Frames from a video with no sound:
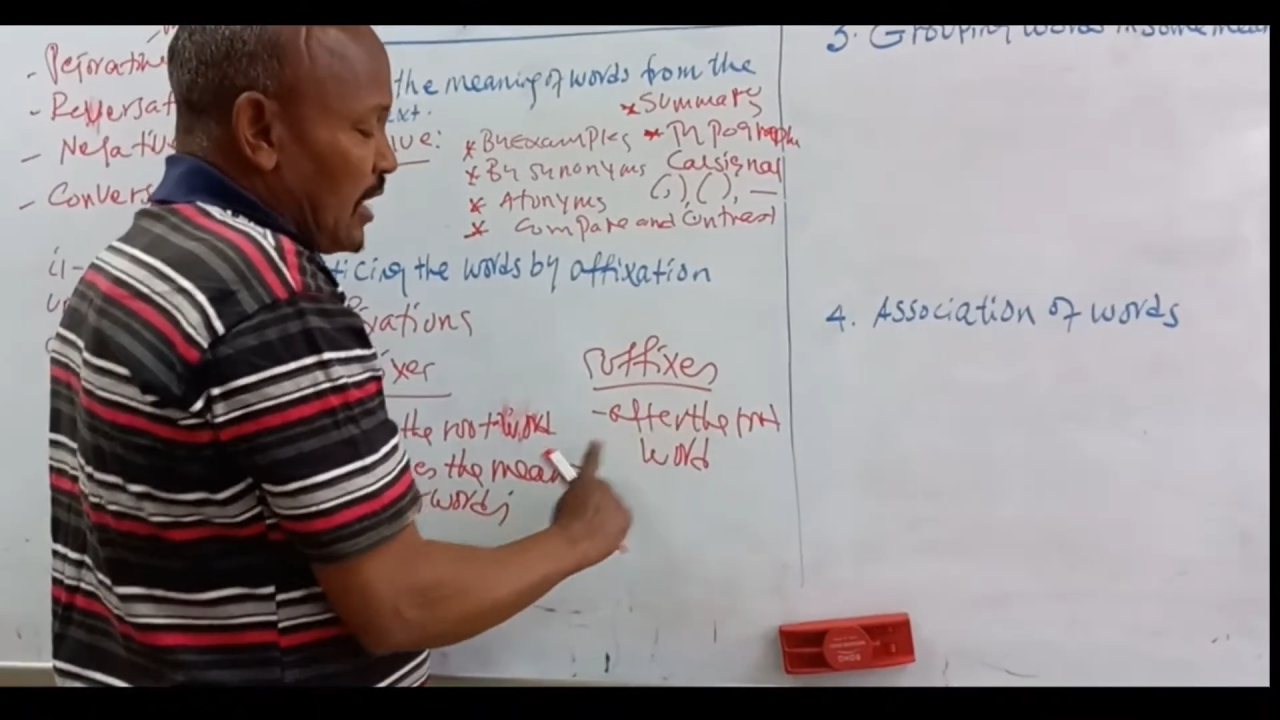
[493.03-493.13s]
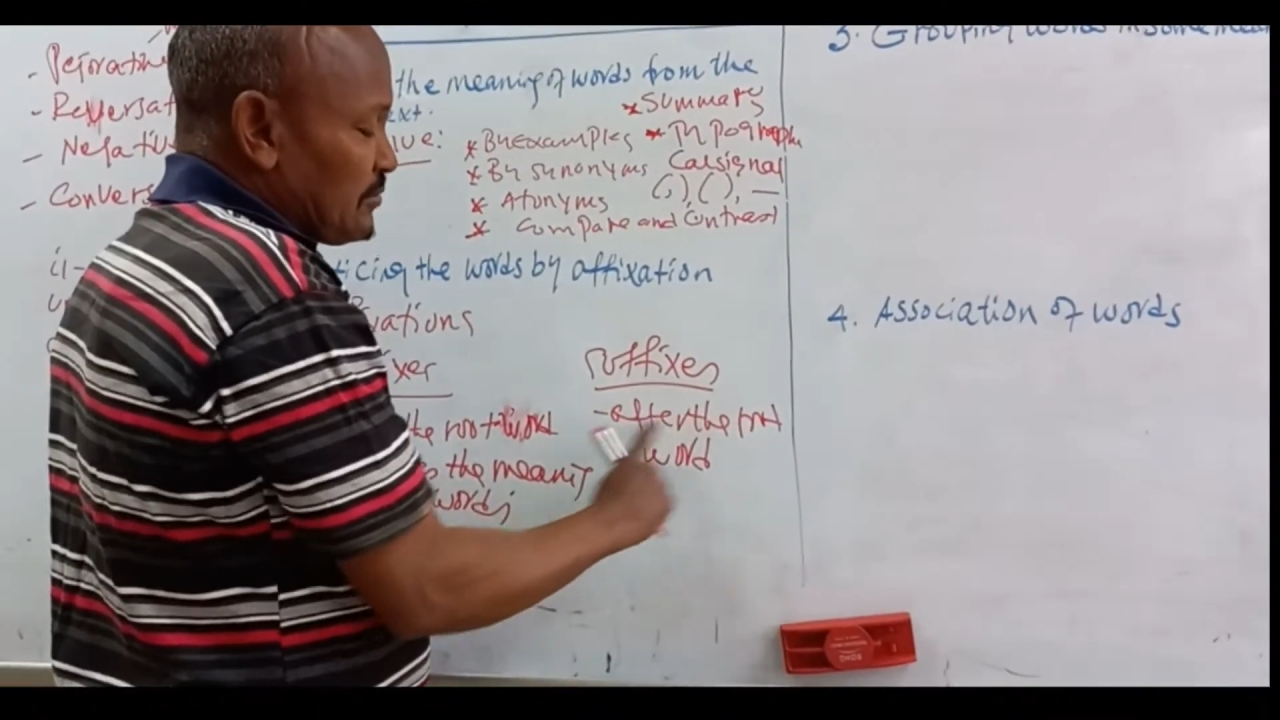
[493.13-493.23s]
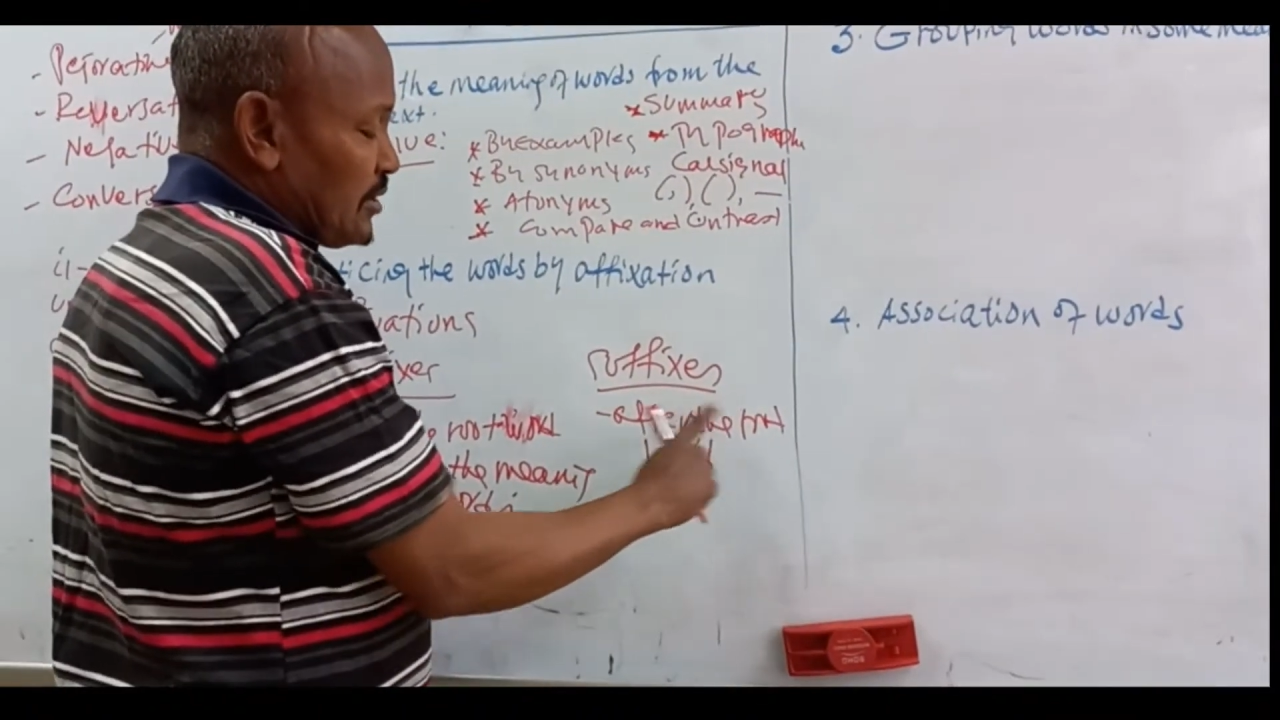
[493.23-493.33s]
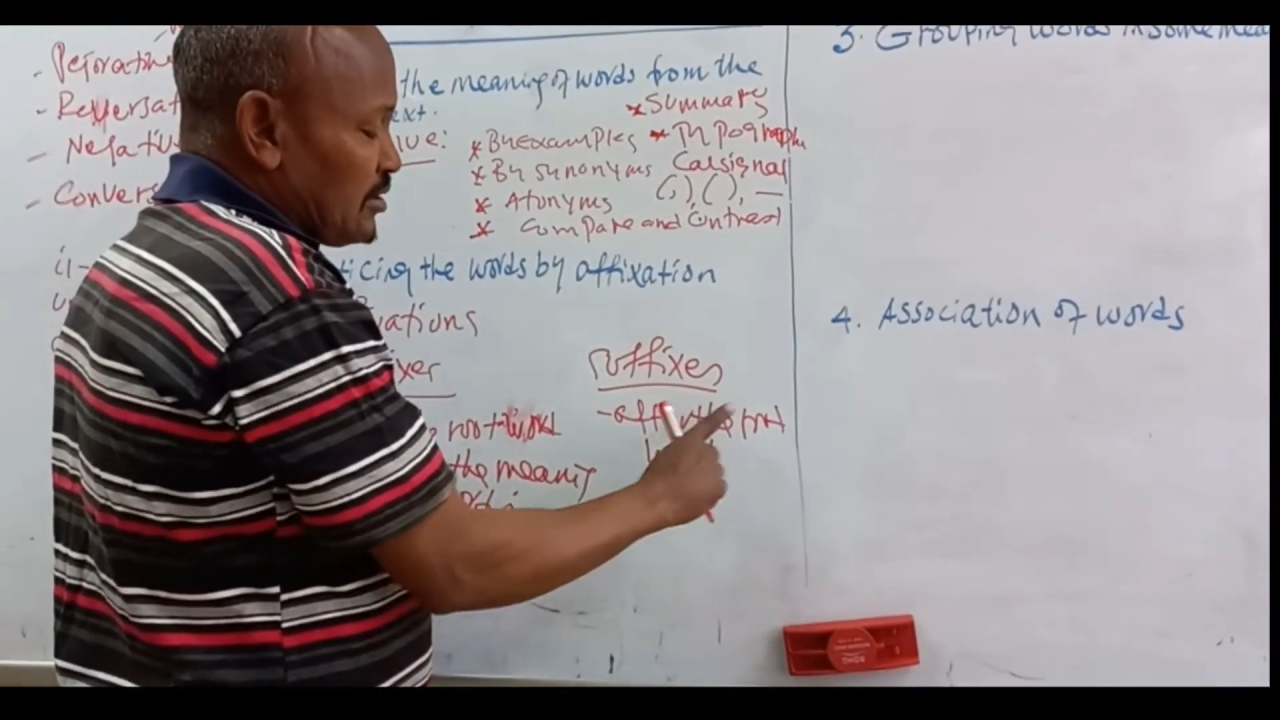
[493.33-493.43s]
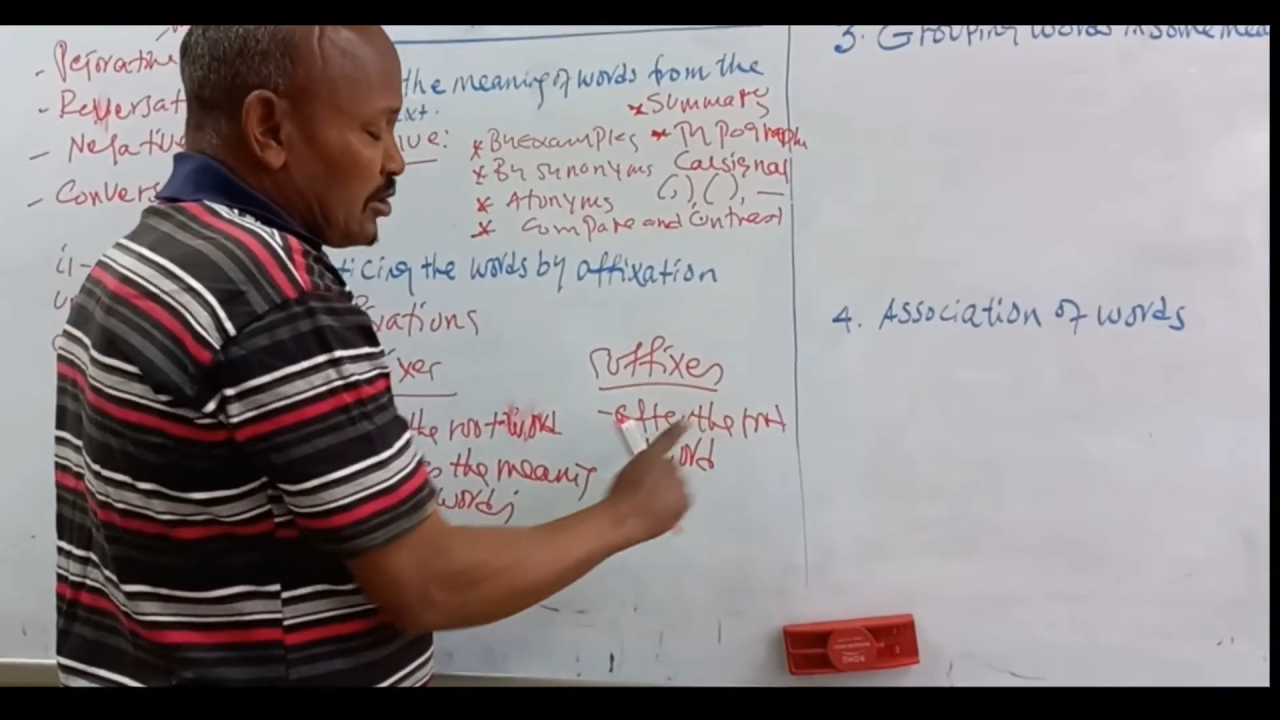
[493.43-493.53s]

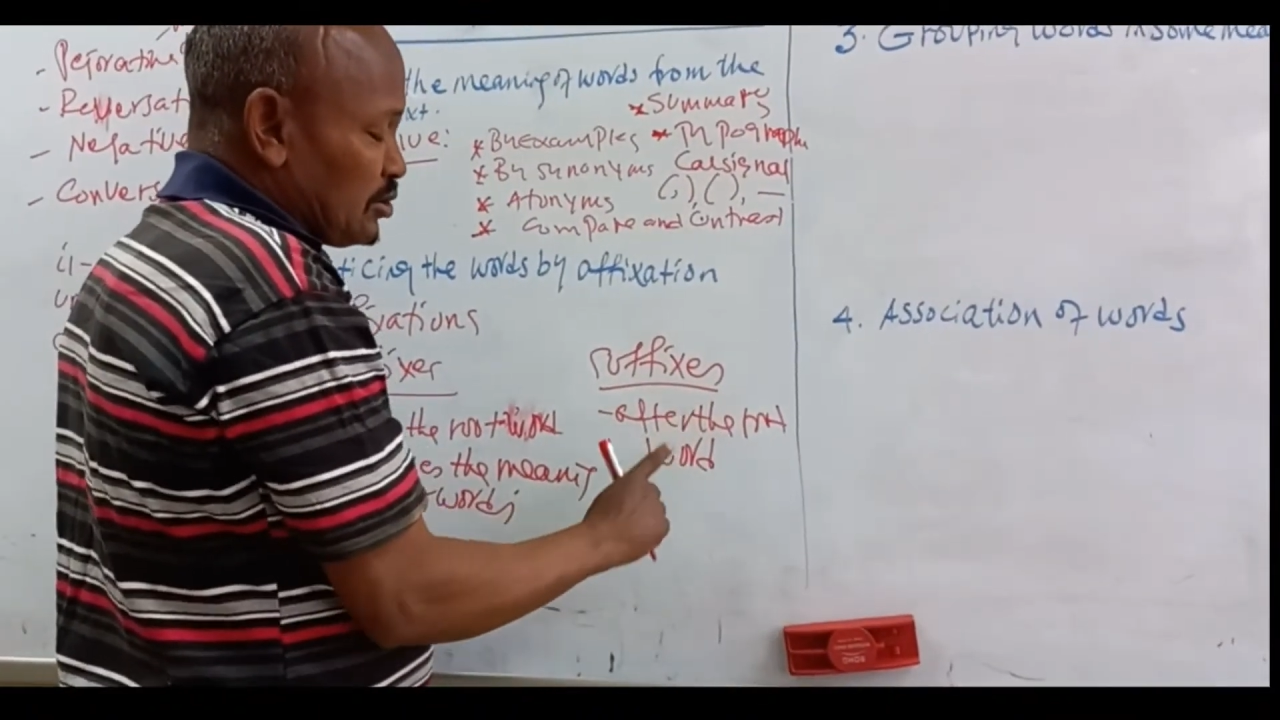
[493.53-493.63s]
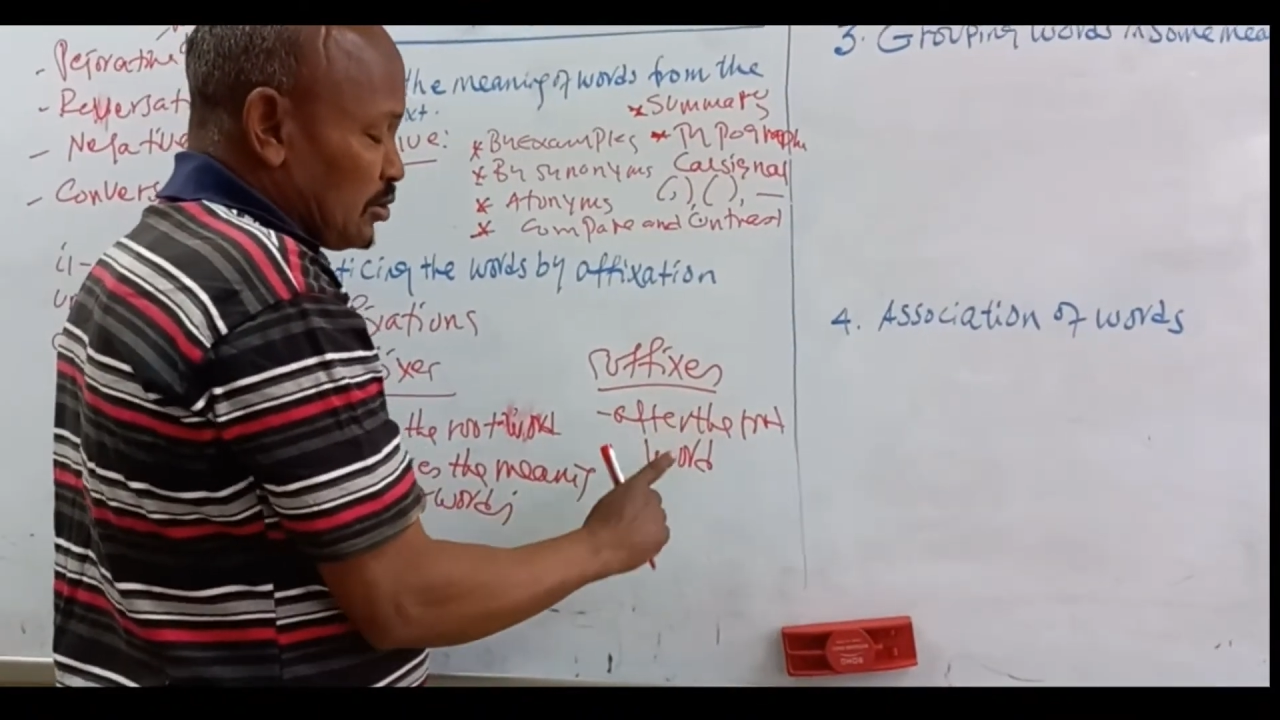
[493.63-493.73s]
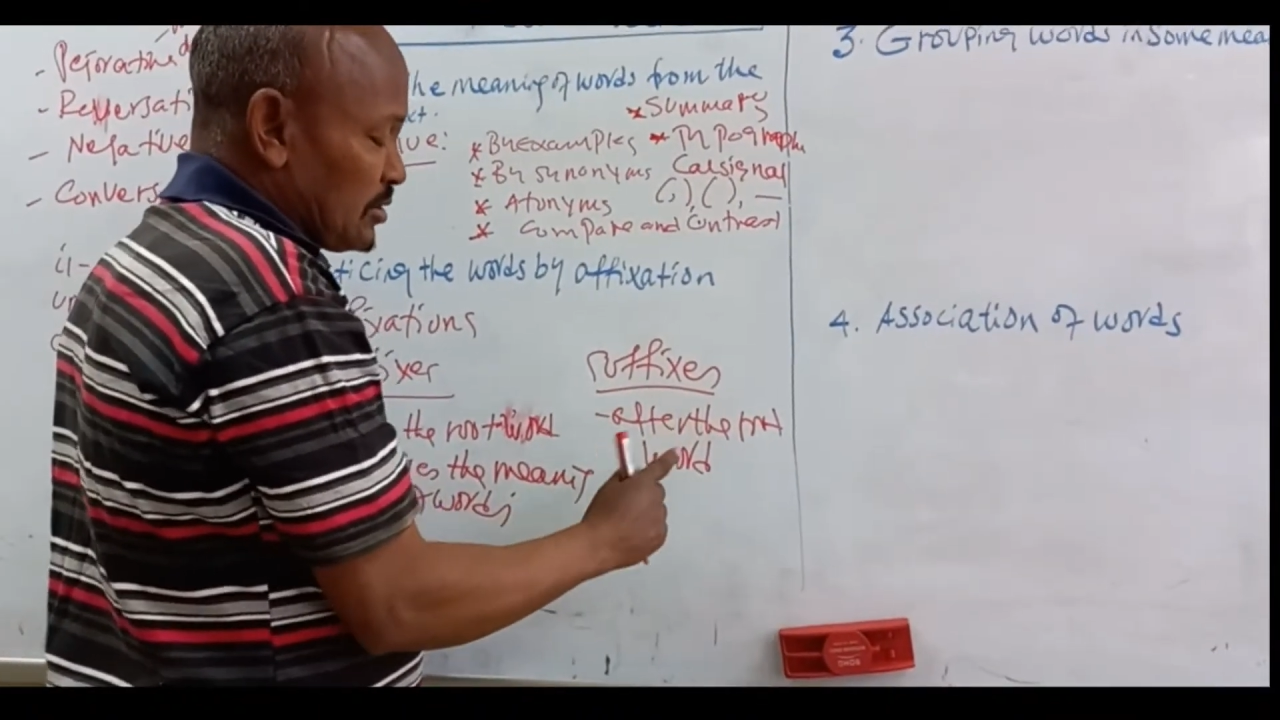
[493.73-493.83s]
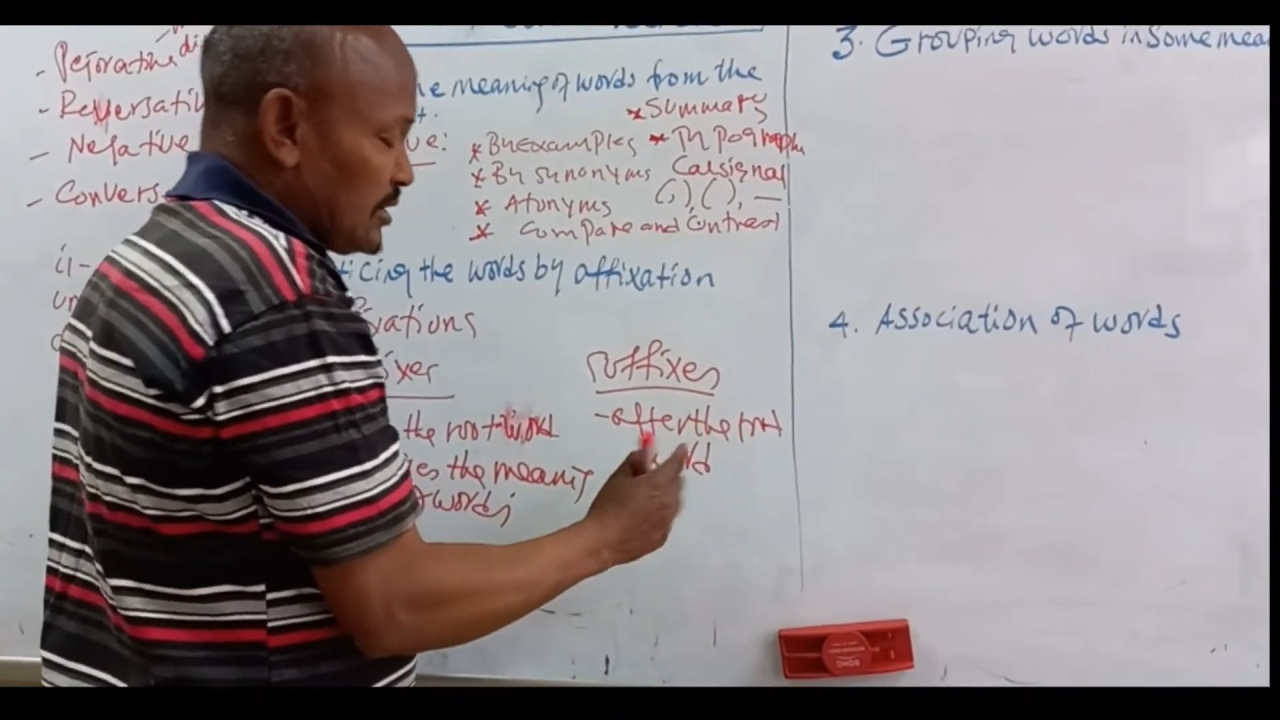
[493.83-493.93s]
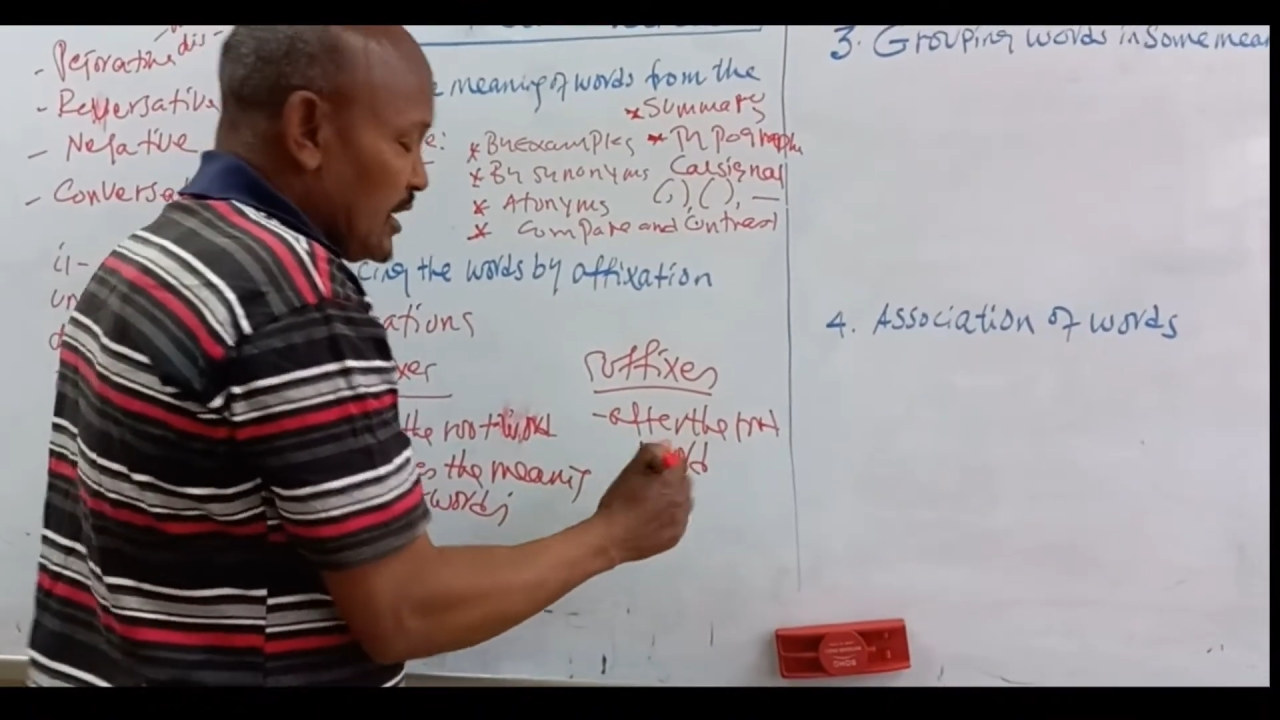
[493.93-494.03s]
after the root
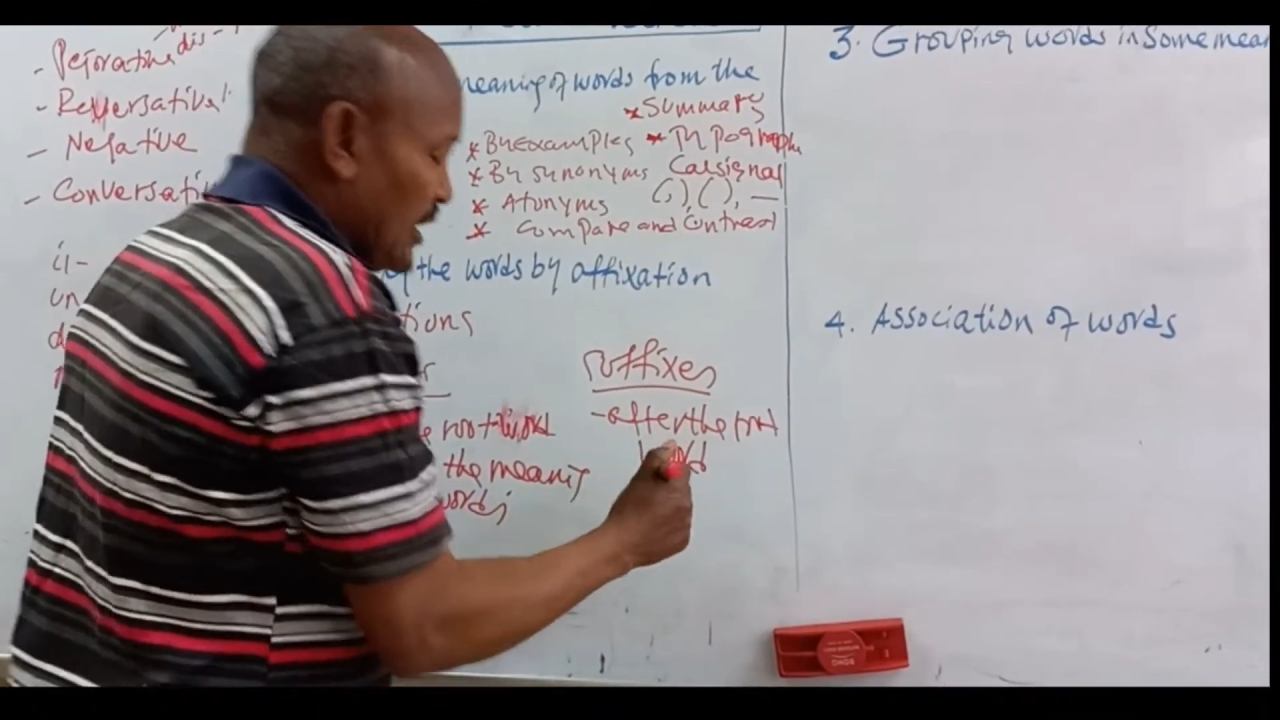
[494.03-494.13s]
word.